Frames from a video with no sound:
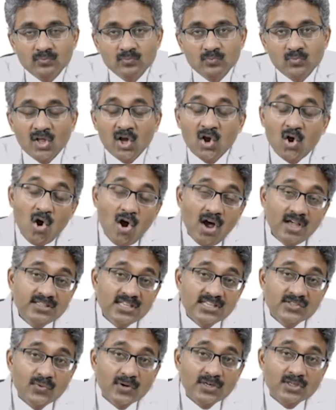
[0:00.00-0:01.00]
The
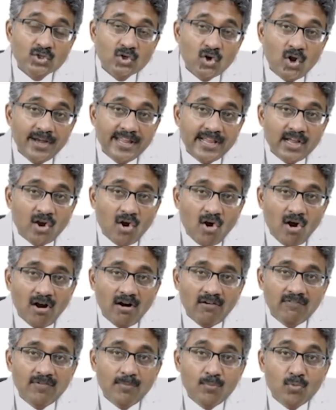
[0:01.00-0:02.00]
causes for chronic
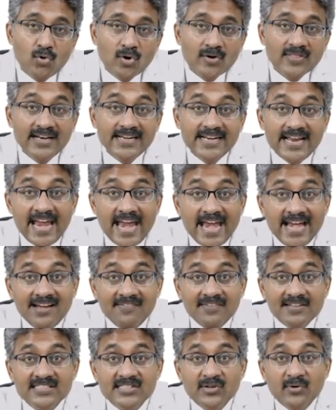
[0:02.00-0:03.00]
cough more than 8
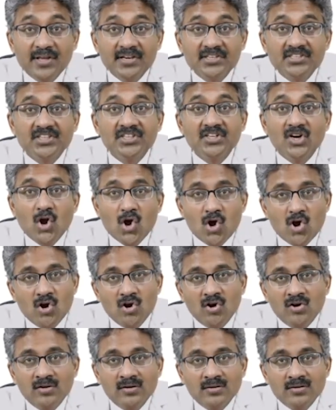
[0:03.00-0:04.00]
weeks duration
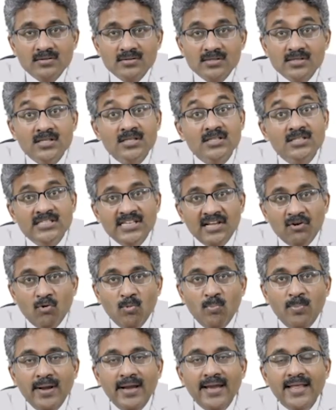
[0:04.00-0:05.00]
are
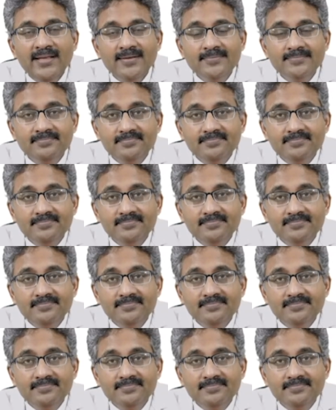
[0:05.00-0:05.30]
COPD,